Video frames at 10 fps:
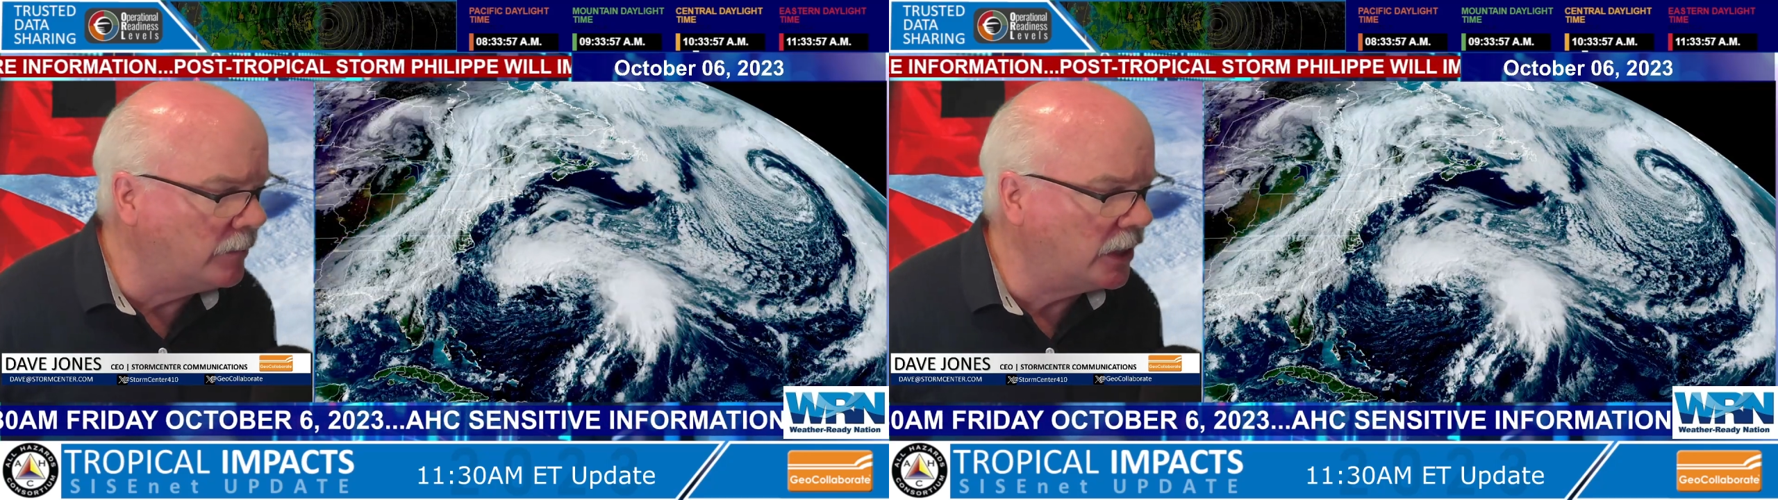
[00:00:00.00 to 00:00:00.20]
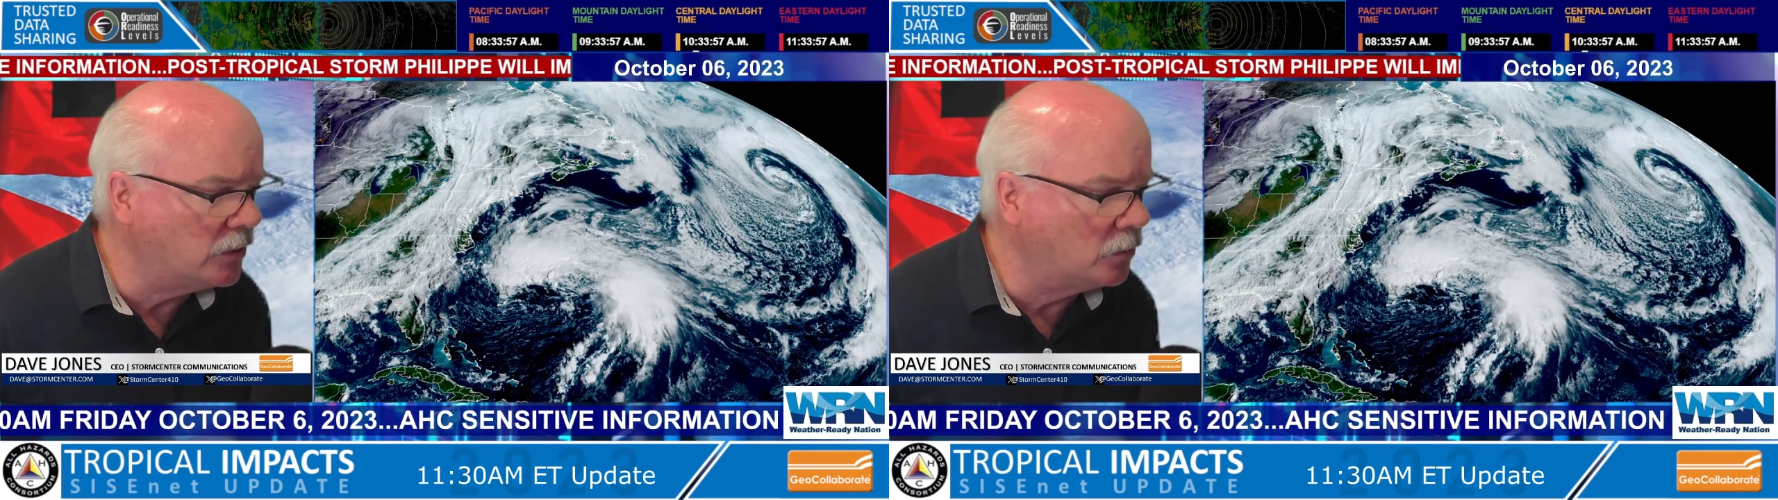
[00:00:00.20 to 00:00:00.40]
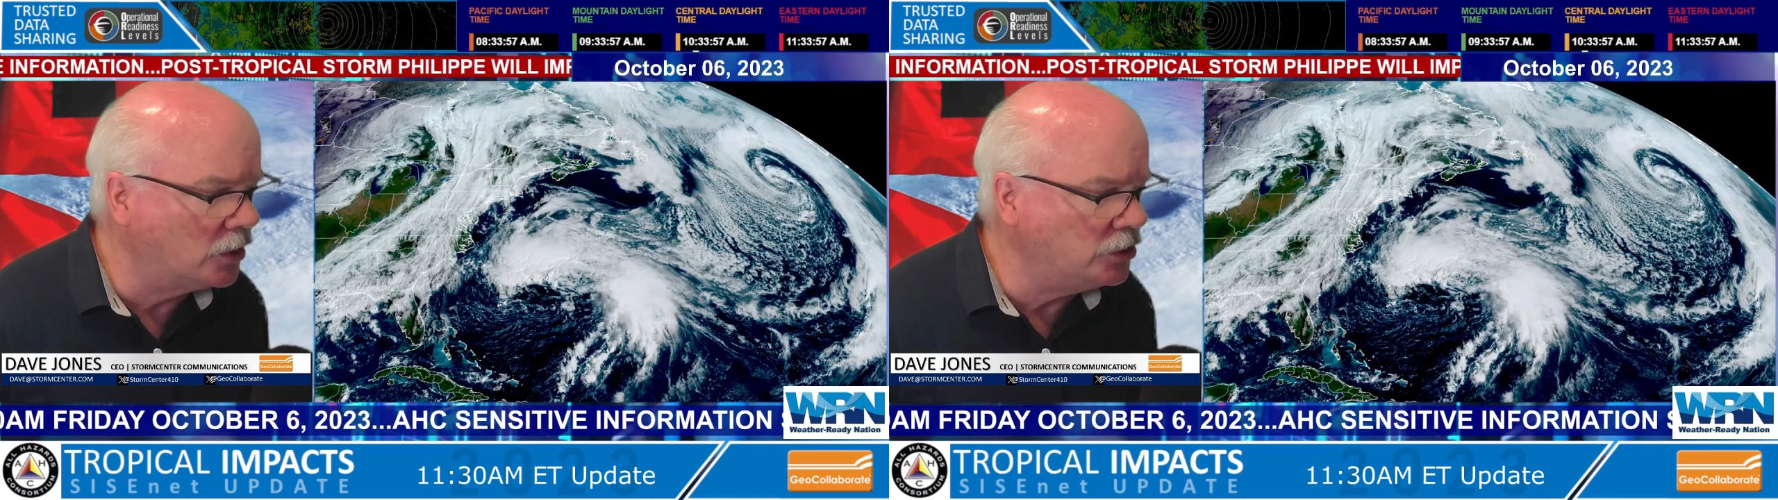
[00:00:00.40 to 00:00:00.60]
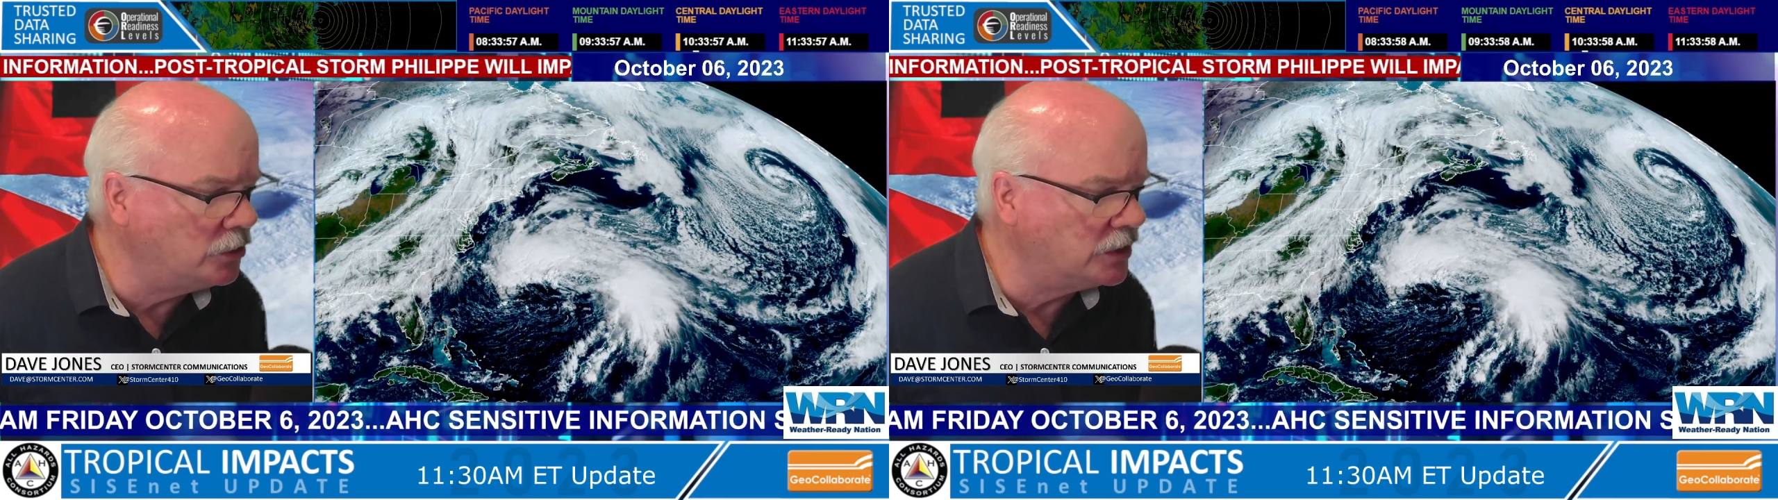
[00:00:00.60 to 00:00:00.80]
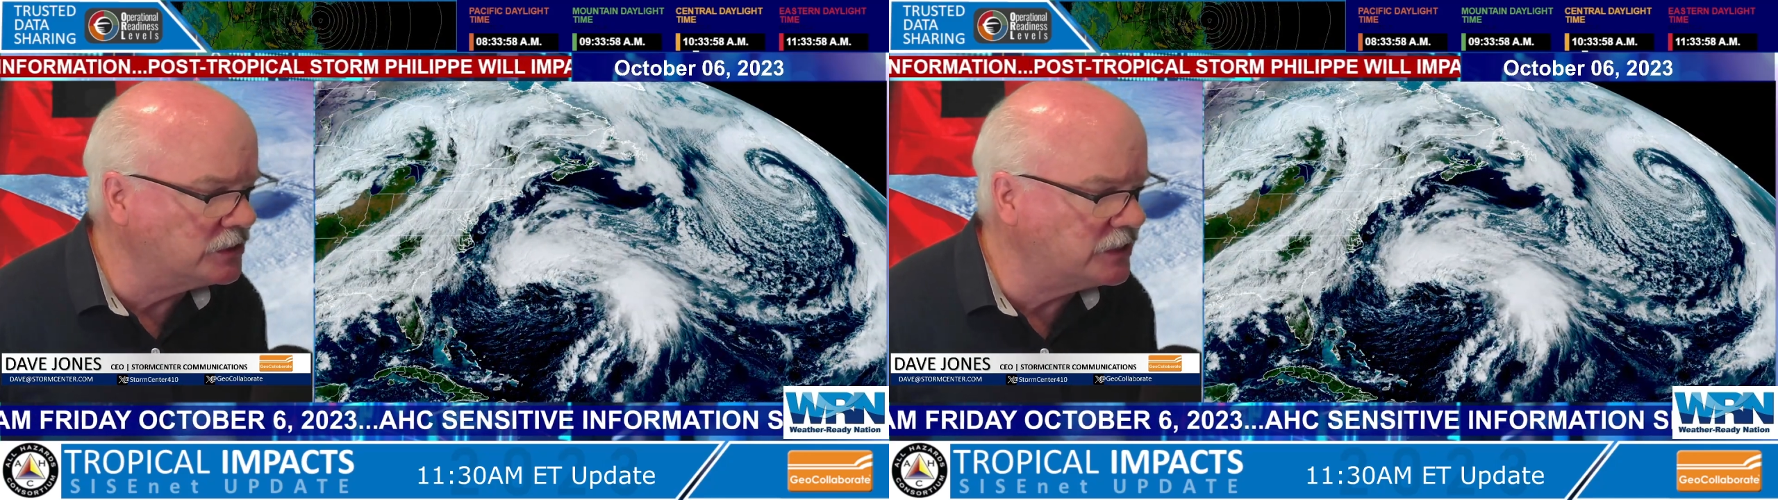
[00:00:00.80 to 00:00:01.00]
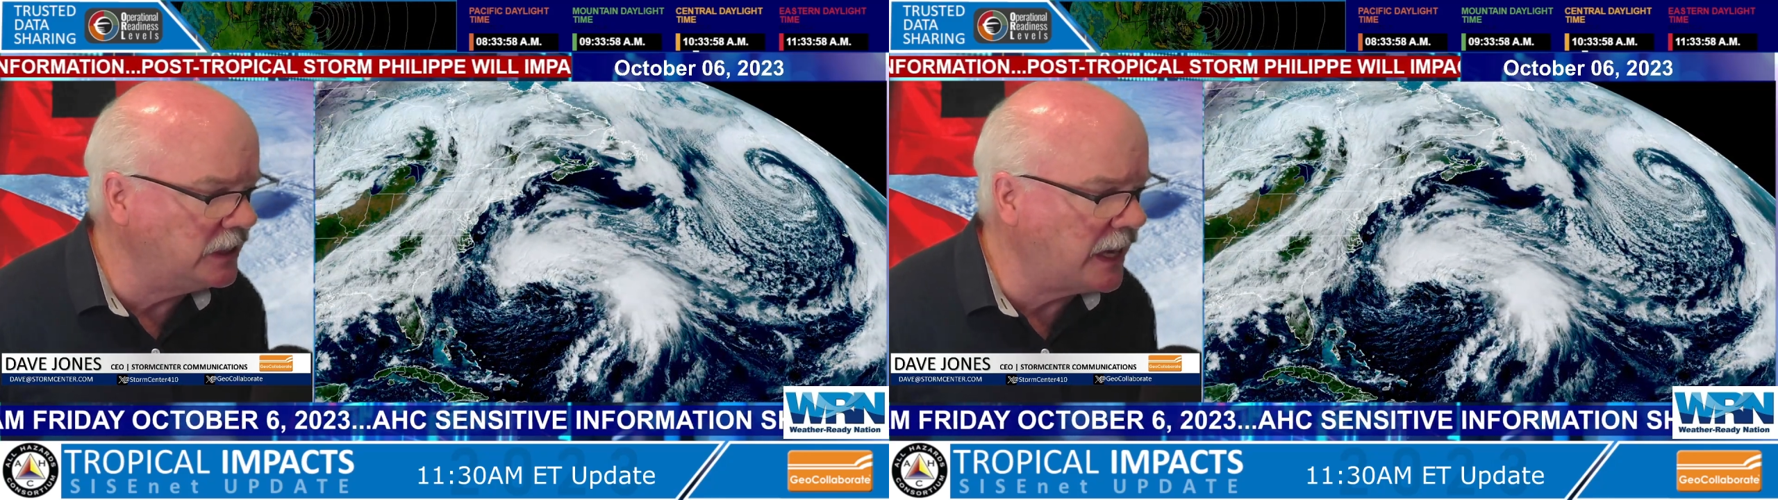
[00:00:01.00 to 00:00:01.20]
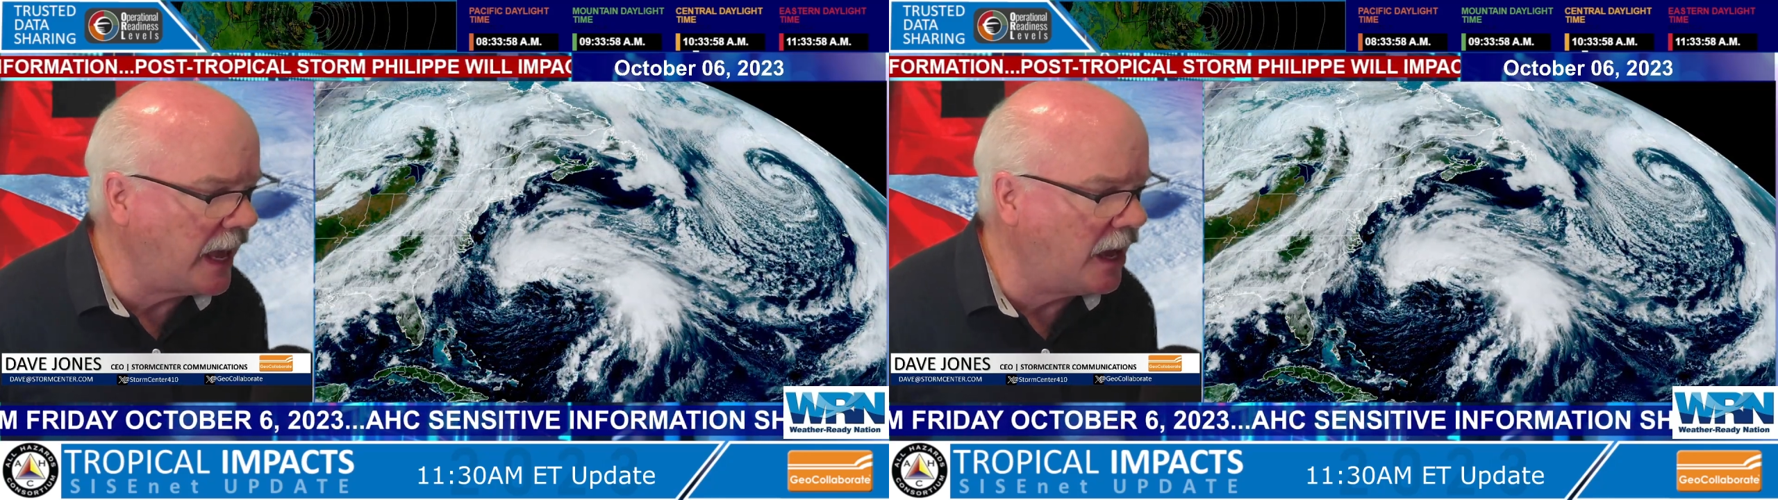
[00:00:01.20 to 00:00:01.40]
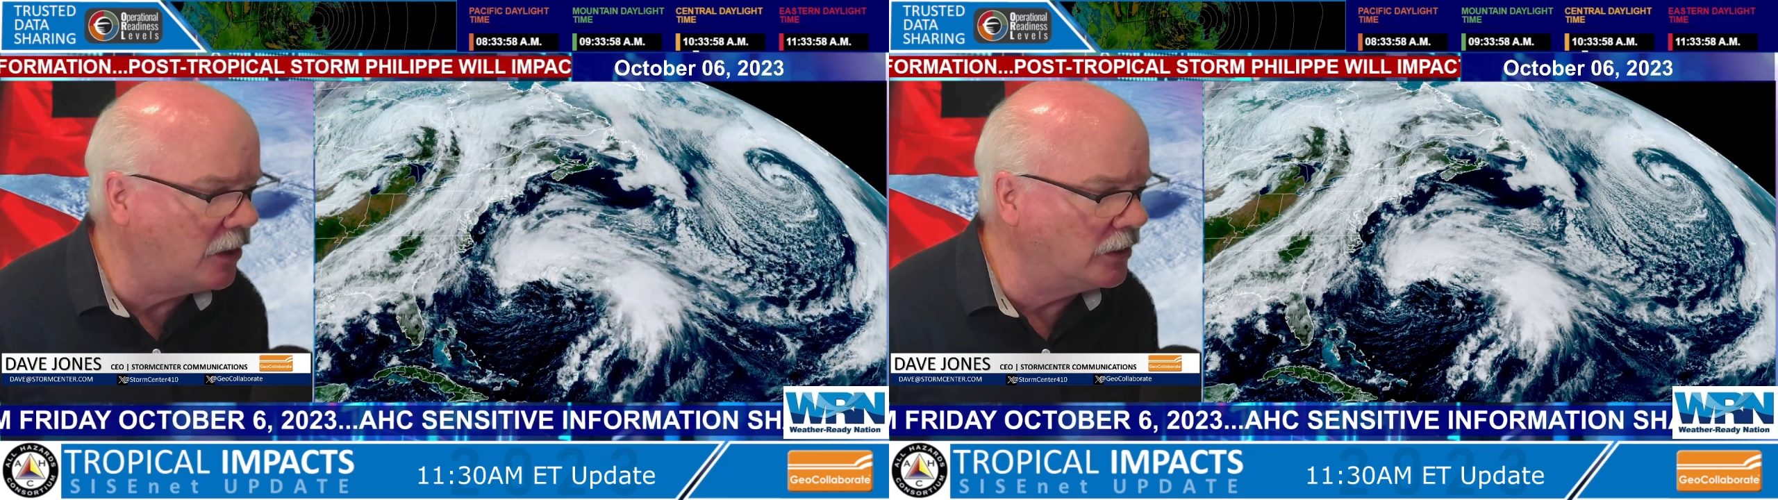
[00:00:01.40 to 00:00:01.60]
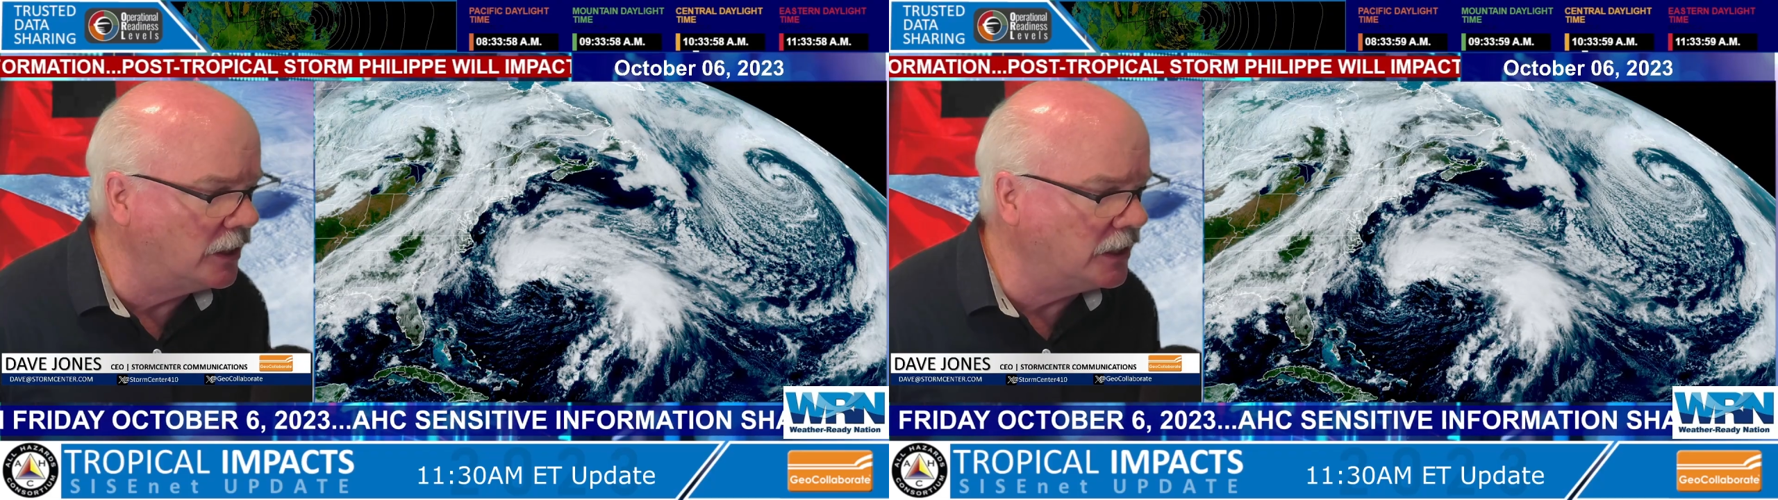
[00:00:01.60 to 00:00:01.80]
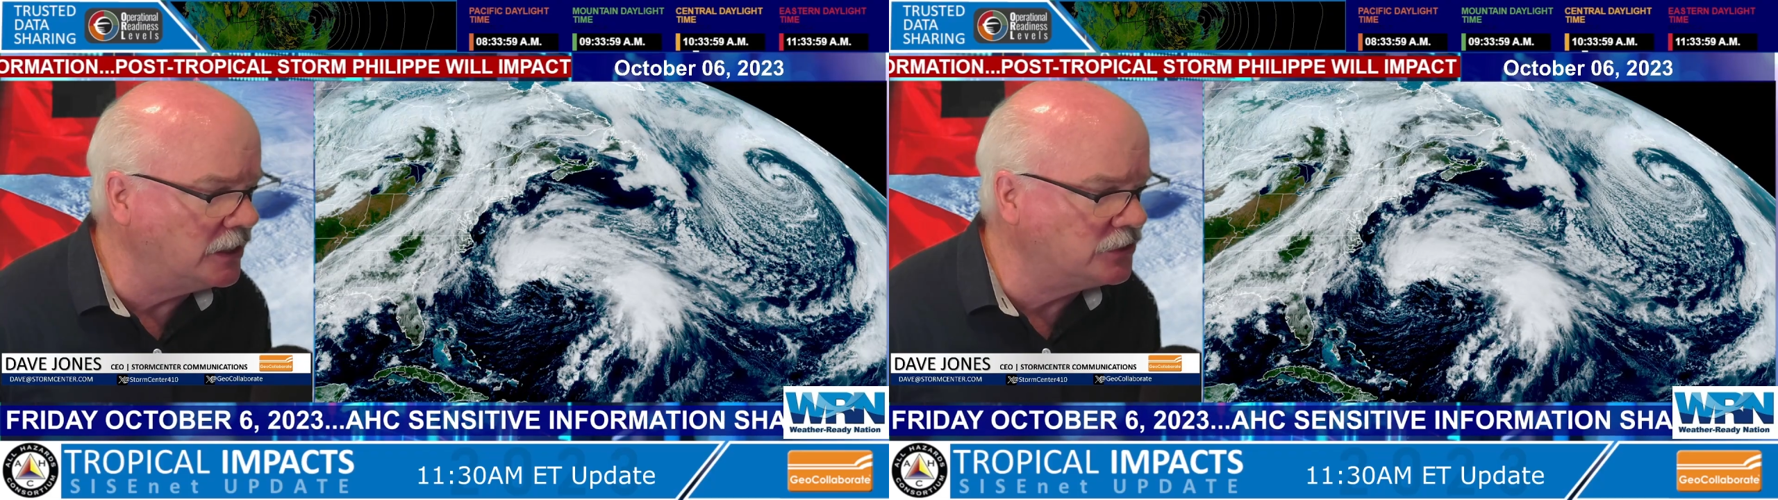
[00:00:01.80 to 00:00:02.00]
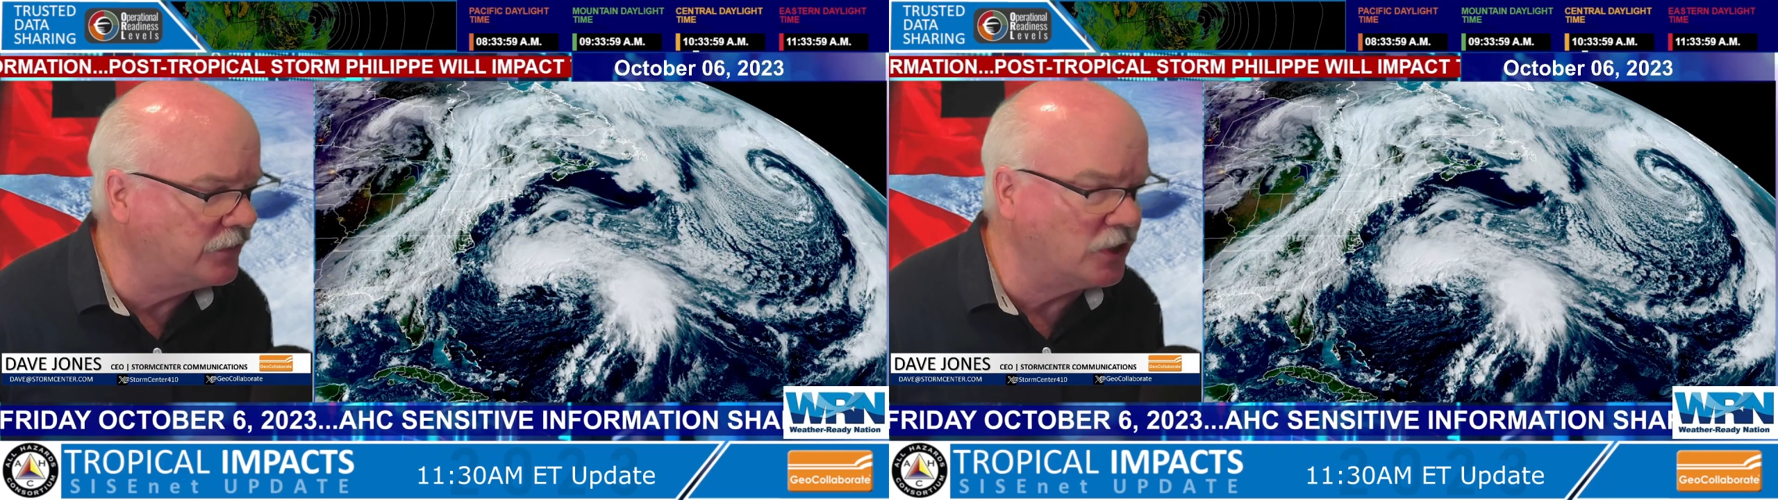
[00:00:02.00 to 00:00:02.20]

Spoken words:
But what you can see now,